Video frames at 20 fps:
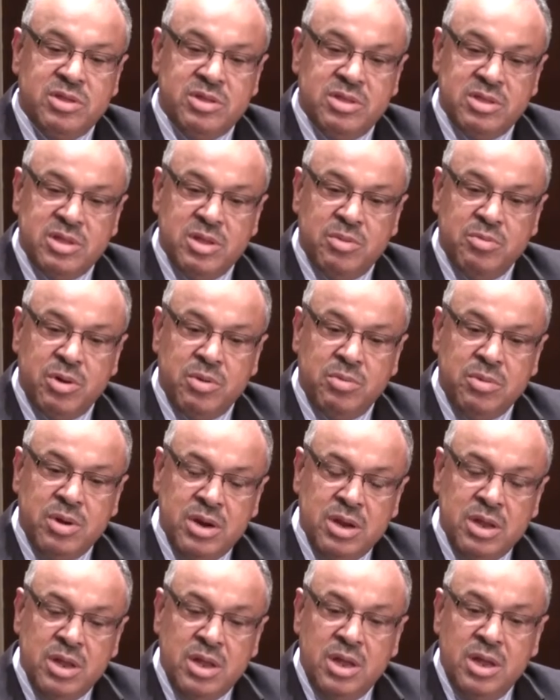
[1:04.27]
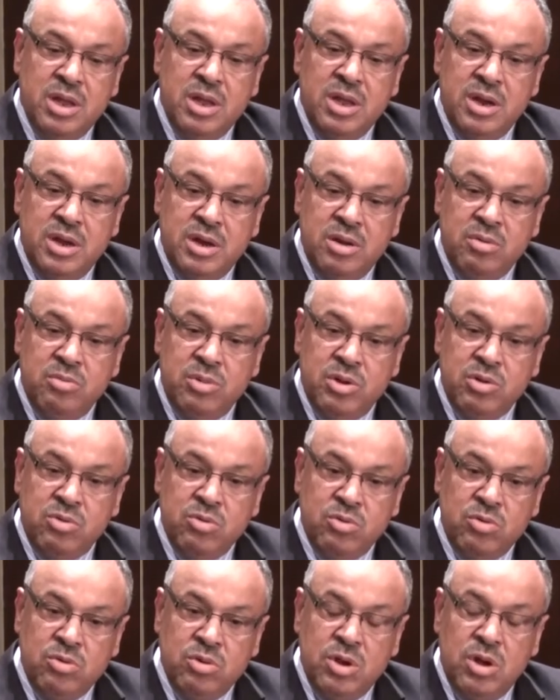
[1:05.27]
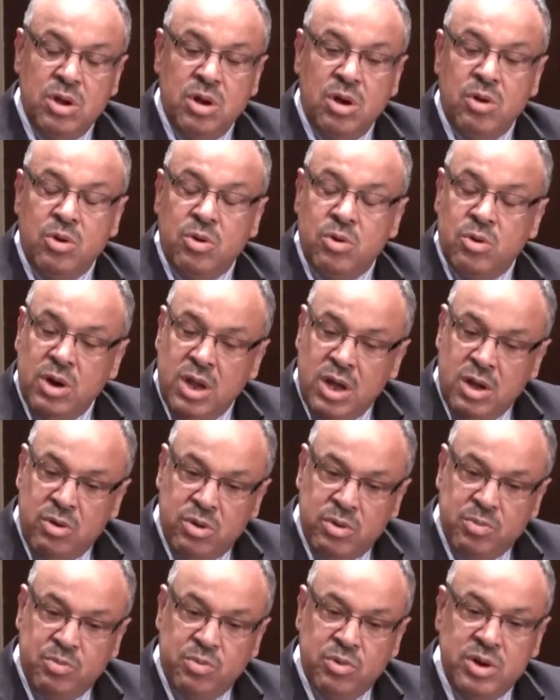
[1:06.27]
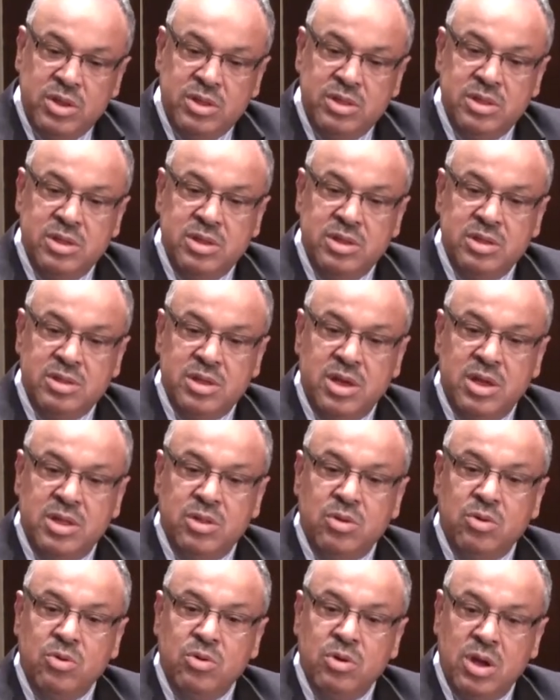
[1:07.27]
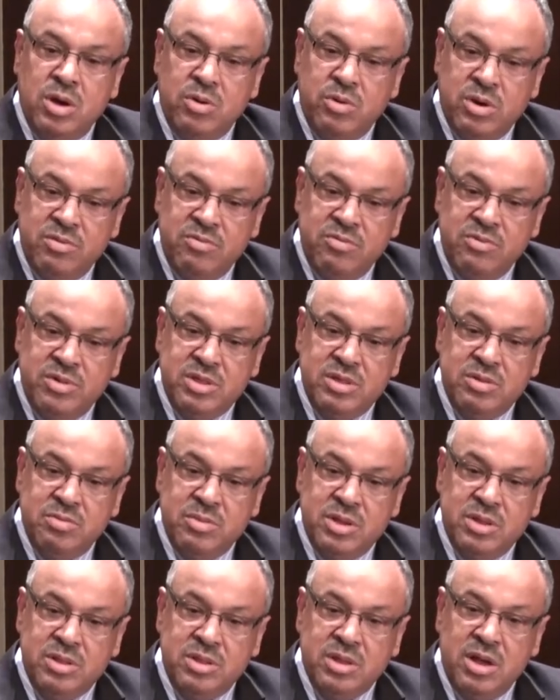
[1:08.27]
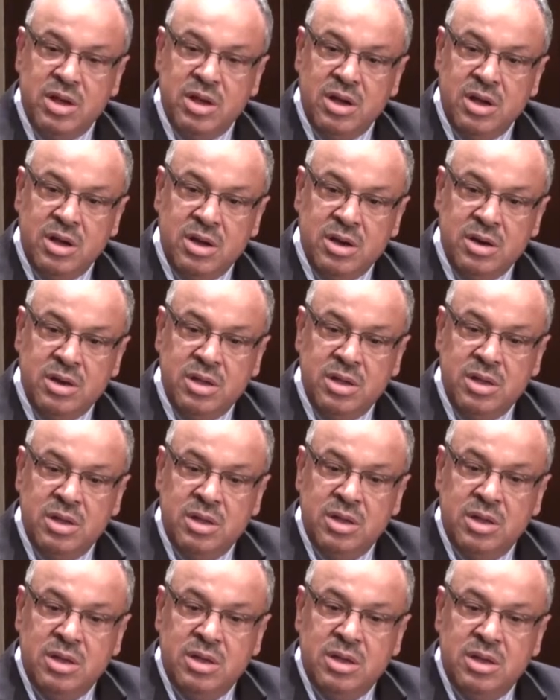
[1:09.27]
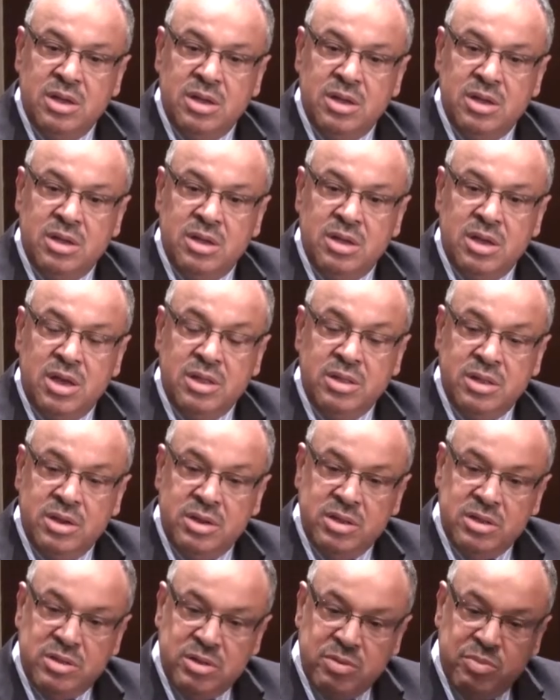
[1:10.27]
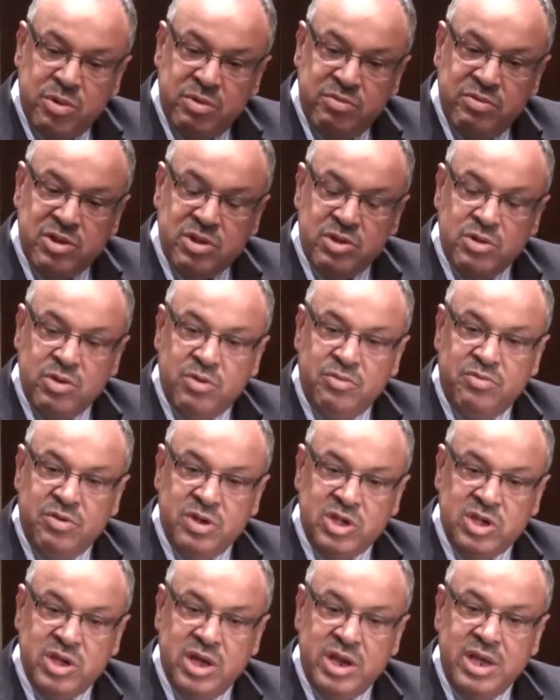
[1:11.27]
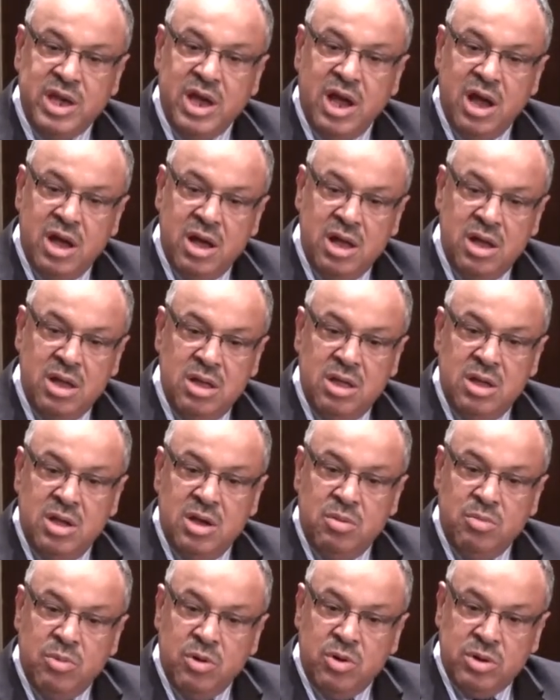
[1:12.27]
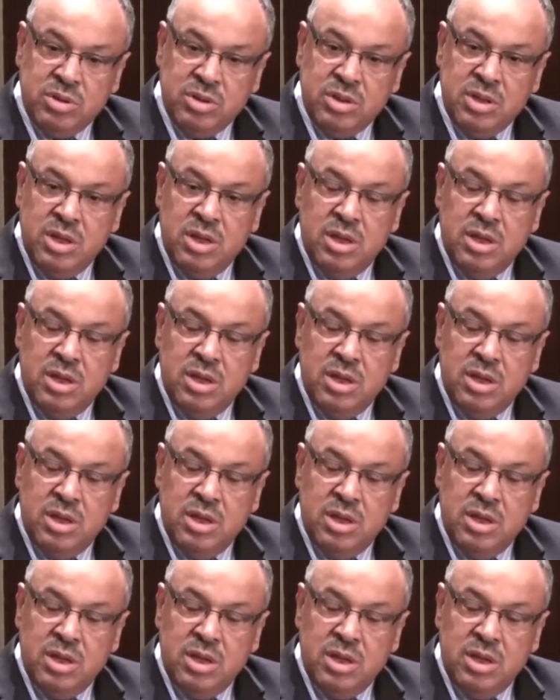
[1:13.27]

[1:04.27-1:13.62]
This is number one. Number two, all our policies and all our investments are under the supervision of a Sharia board.